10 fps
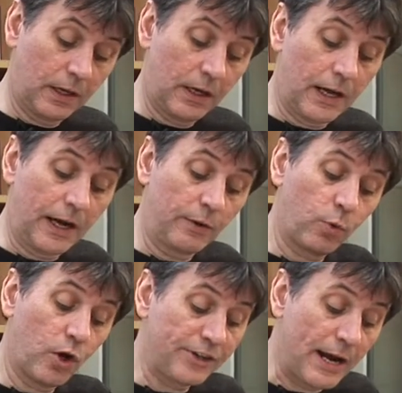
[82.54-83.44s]
and
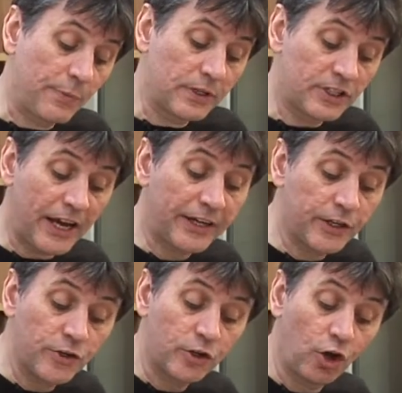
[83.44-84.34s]
work down the
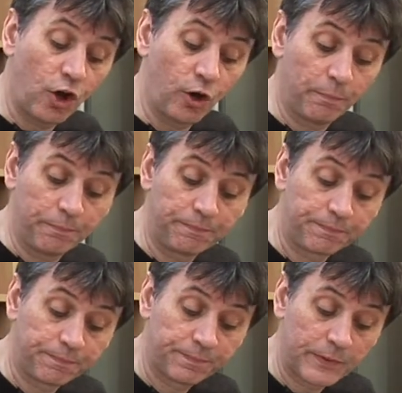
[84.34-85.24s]
second column.
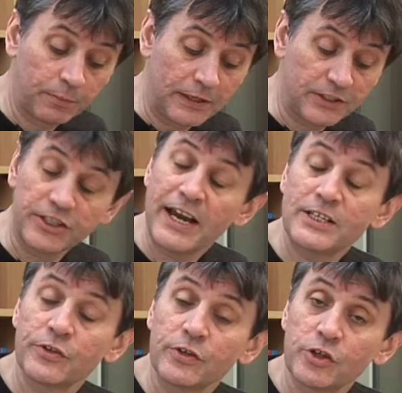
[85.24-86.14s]
Place a date at
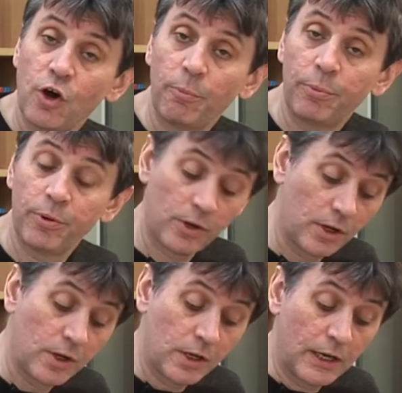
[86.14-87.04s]
the top
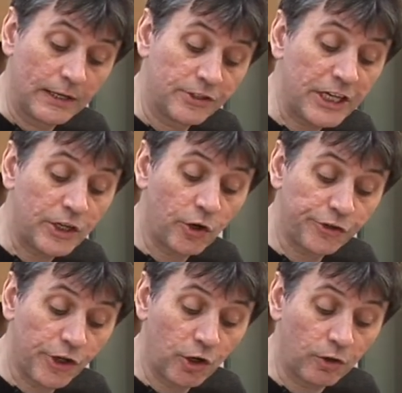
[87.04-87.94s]
and tick or
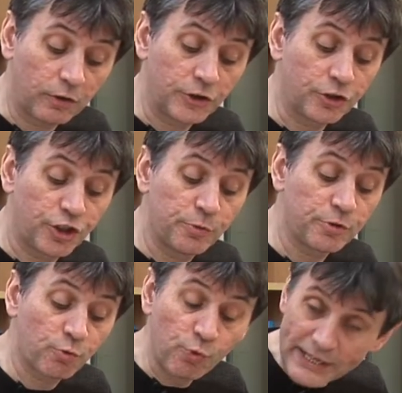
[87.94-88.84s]
dot your students'
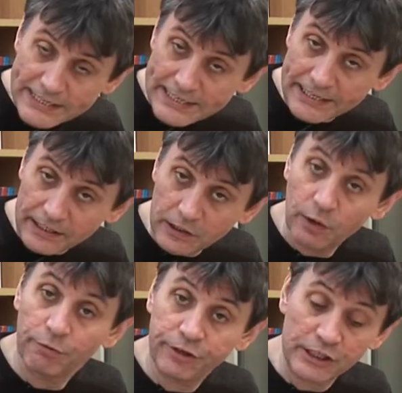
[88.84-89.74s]
reading
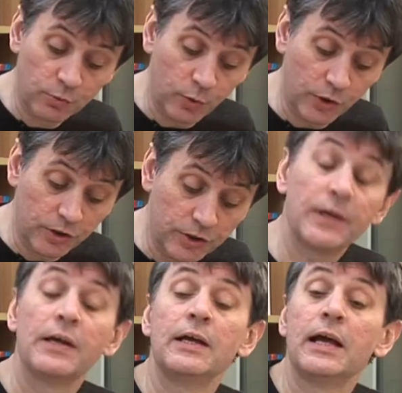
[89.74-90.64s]
of these words
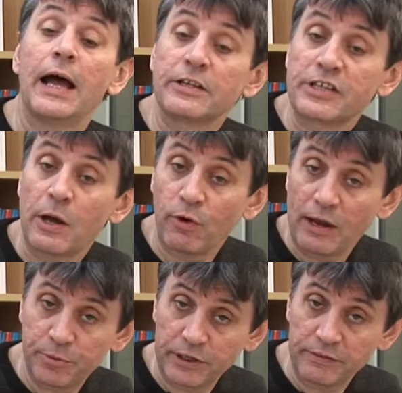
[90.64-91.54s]
as outlined
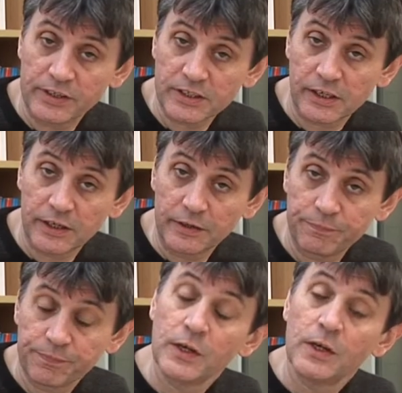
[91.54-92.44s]
previously.
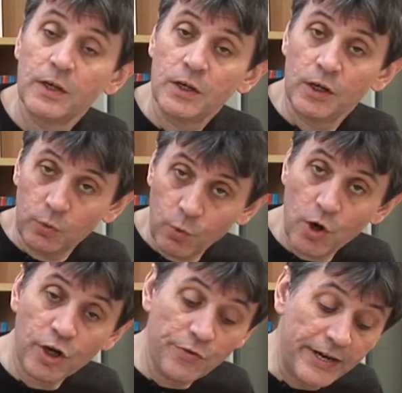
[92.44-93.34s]
Work
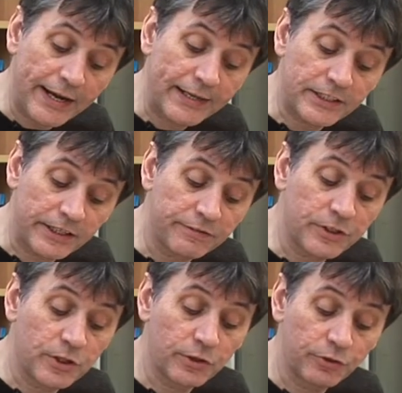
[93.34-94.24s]
on the negatives,
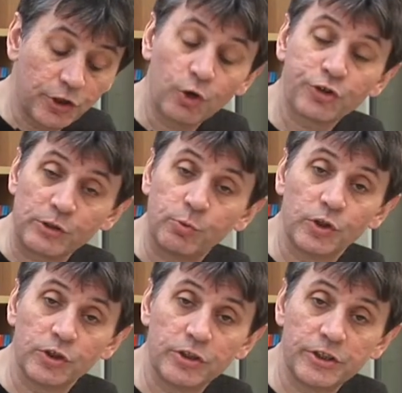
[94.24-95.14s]
the dotted
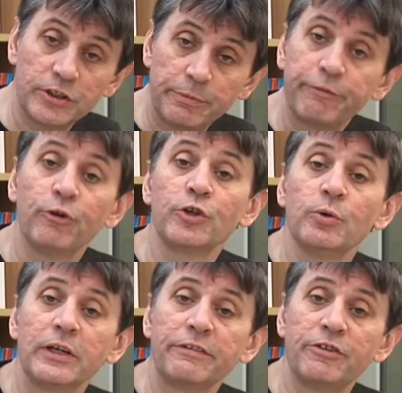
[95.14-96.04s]
words, before you
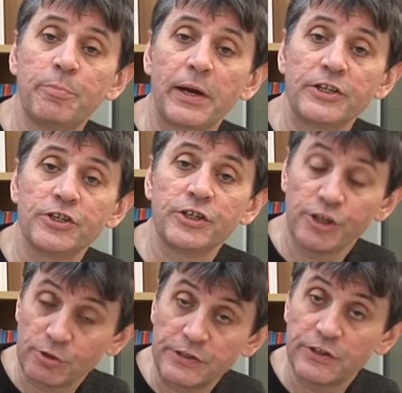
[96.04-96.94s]
leave the page
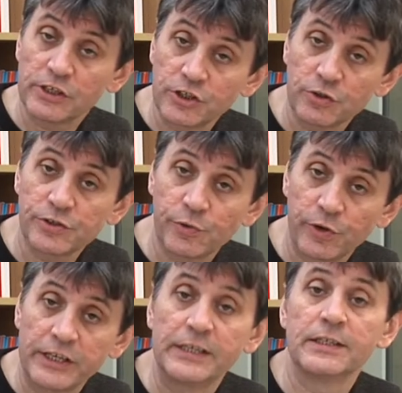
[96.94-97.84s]
using the
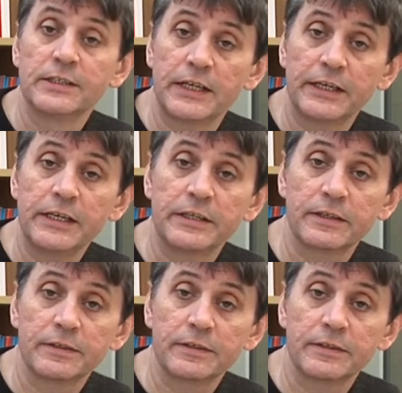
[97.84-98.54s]
sus3 technique.